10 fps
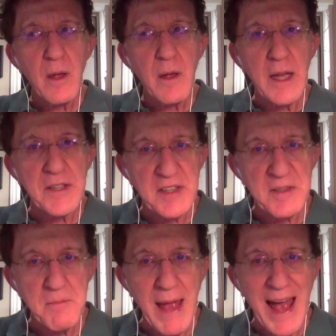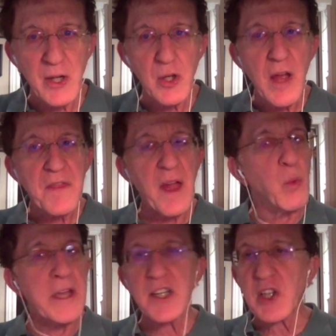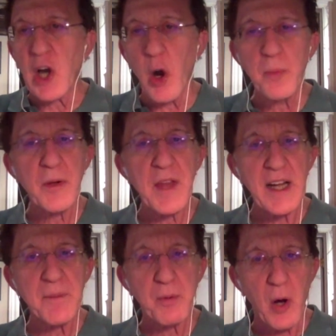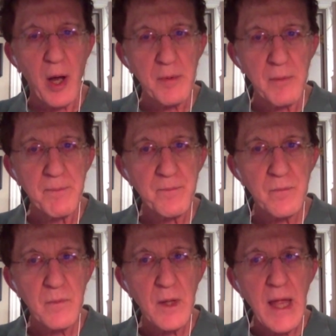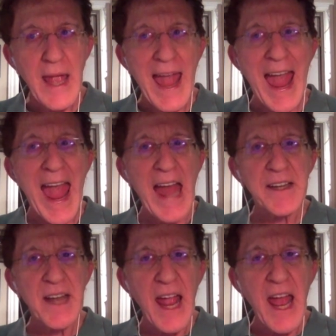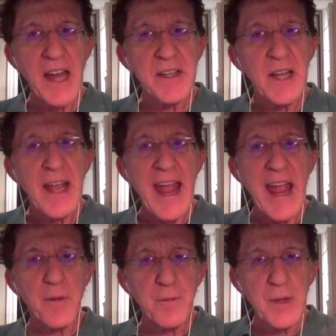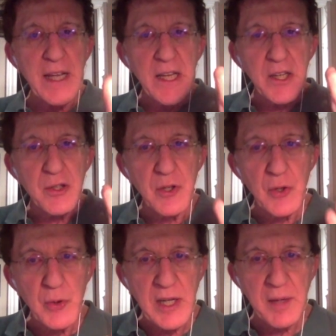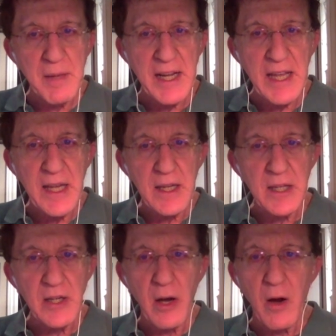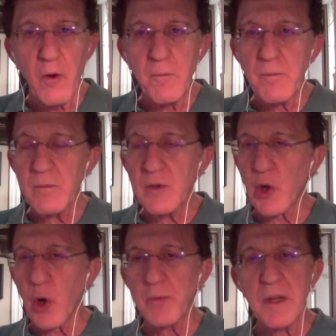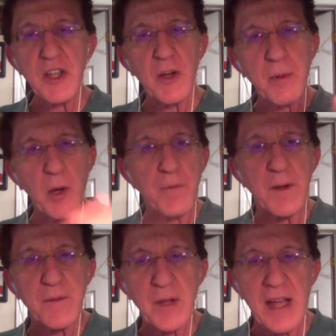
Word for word: It doesn't matter that we can cope with any problem and every new committee, Goldman, you're perfect for that